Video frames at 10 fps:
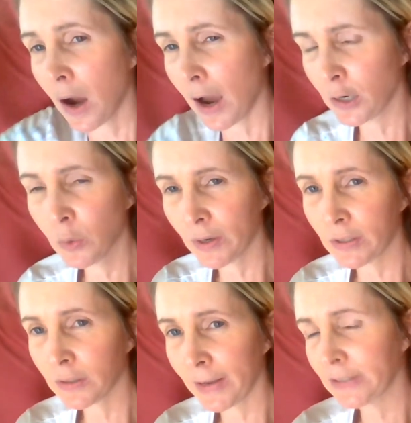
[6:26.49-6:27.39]
I don't want
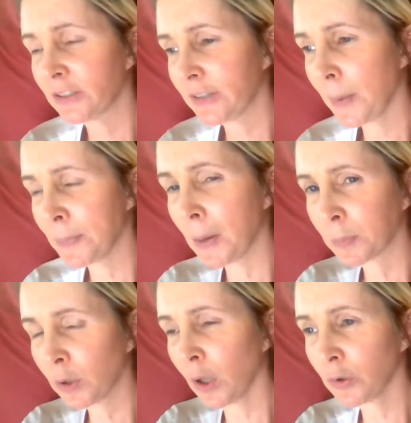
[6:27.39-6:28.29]
to like step
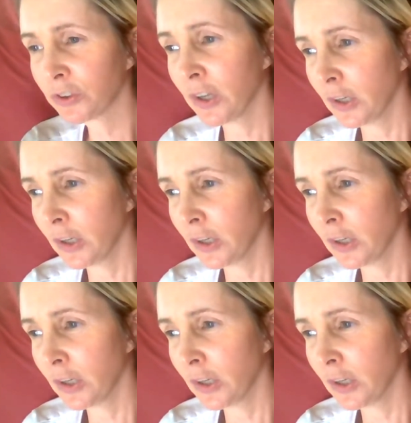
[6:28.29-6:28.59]
up close